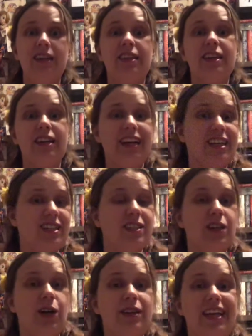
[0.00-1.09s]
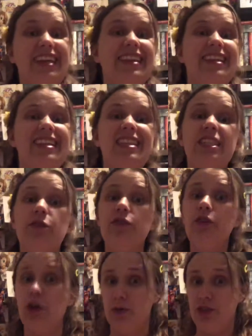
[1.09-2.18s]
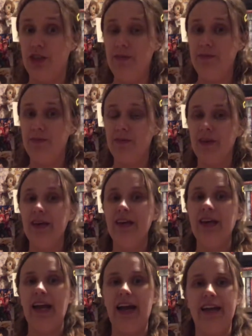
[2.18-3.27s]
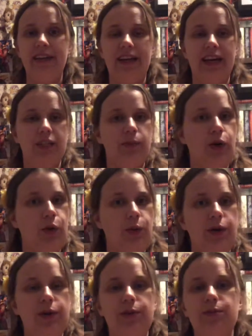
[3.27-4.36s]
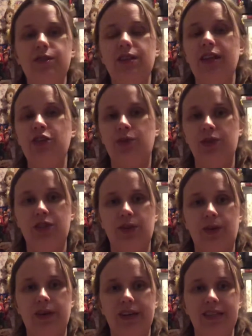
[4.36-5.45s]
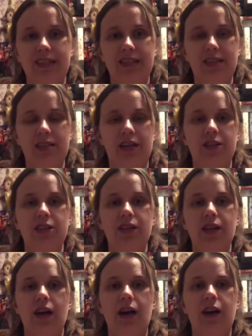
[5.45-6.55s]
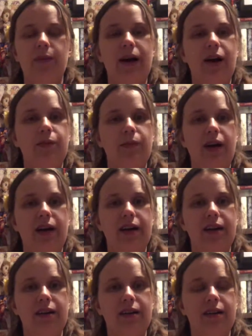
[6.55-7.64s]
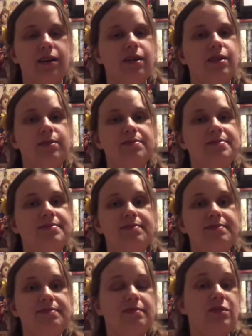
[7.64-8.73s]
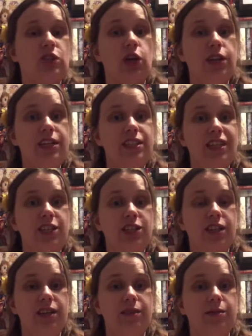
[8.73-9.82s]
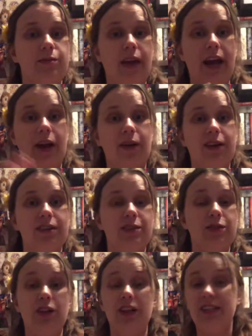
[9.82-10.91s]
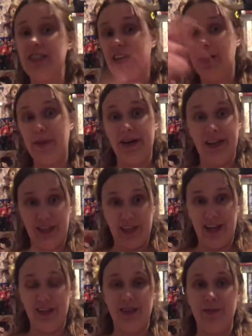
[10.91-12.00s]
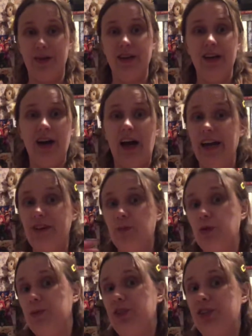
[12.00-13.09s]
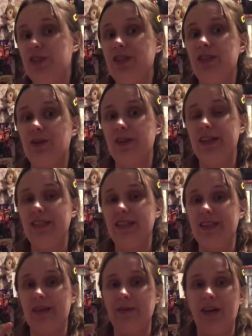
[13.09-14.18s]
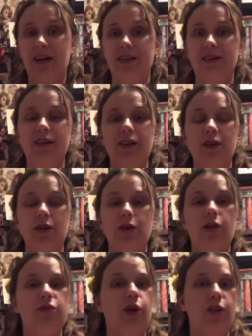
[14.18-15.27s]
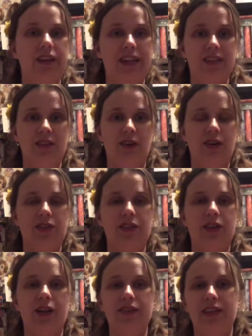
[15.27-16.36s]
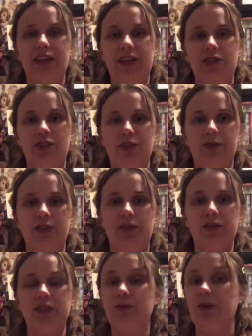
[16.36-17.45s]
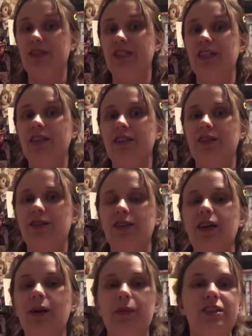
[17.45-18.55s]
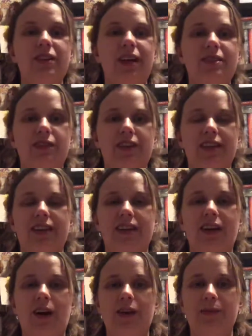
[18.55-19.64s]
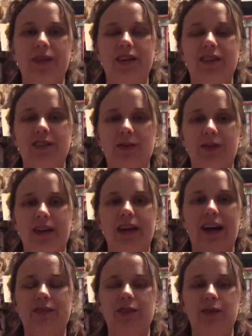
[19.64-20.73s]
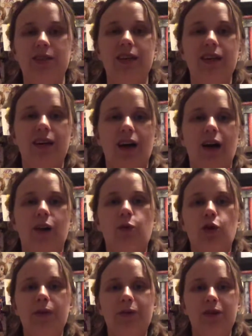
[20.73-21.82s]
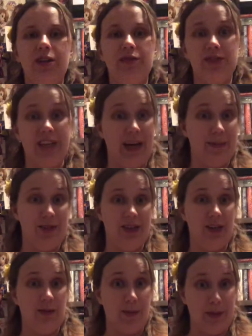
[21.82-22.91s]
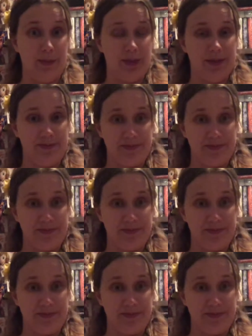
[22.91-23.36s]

The collection is called Endless Silver Ocean, and it has poems and short stories and such about my starting teaching era. So it's not about education, but I have more mature stories because I'm kind of evolving as an author. I was getting into new adult as well as young adult, but I also have stuff at young at heart because you want to have those warm and wonderful times you can remember